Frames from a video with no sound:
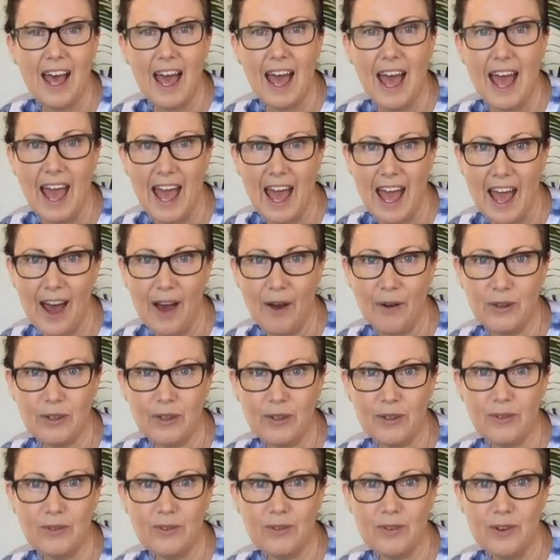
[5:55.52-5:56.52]
how
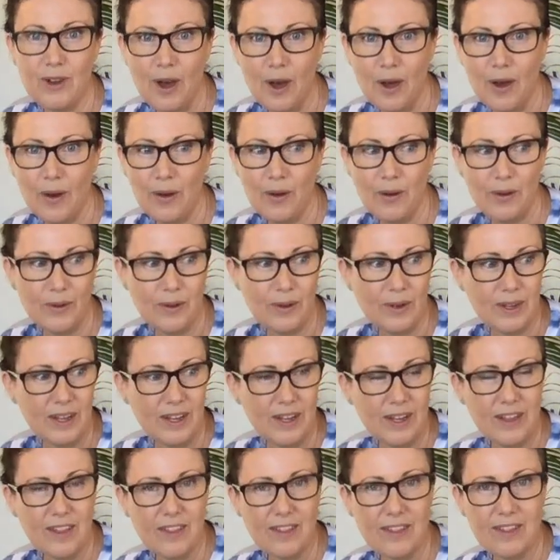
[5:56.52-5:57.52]
you know
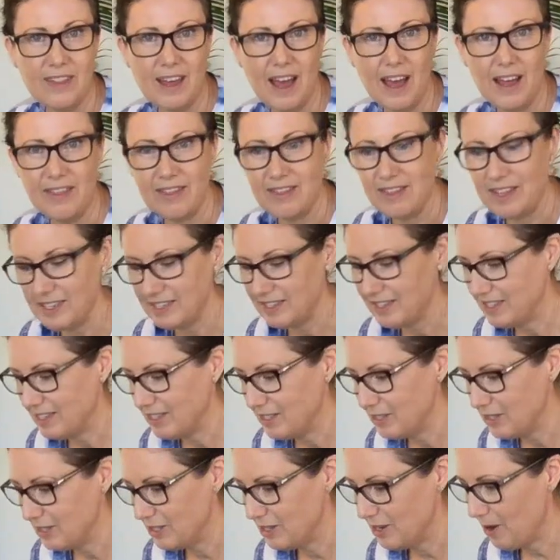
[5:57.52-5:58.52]
that this
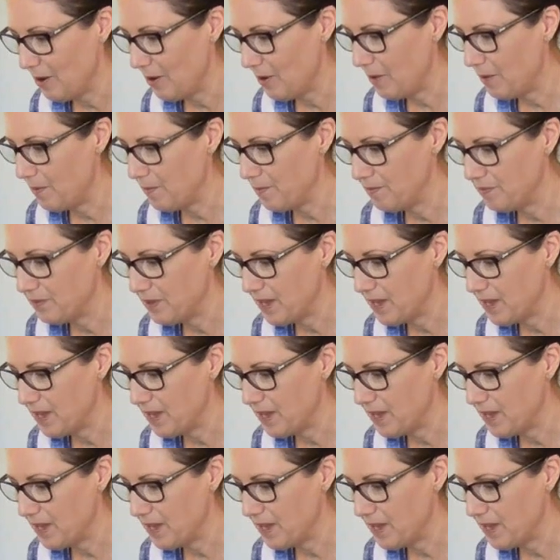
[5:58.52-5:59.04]
is so.